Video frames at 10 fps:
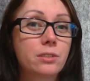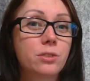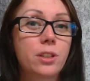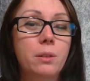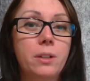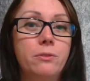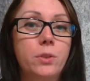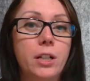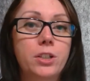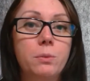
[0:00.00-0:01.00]
So that way, if
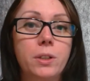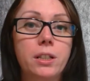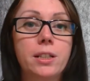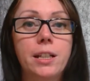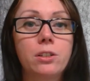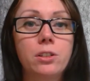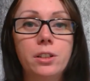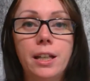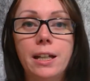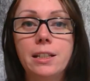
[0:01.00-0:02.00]
you actually want to take a
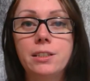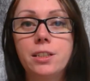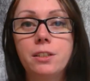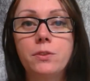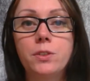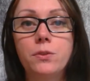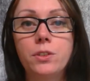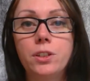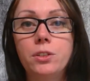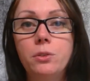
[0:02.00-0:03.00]
look at it and see if it's for
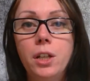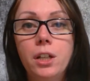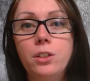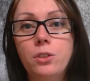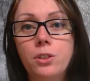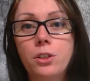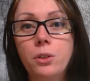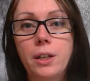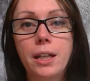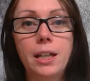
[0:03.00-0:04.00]
you, you can
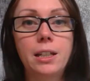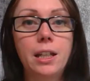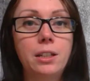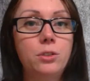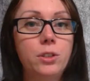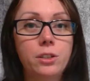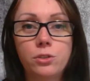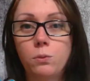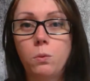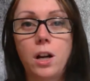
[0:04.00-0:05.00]
go ahead and you can
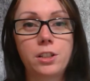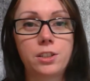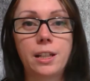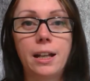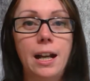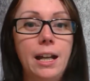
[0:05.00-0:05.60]
just watch that.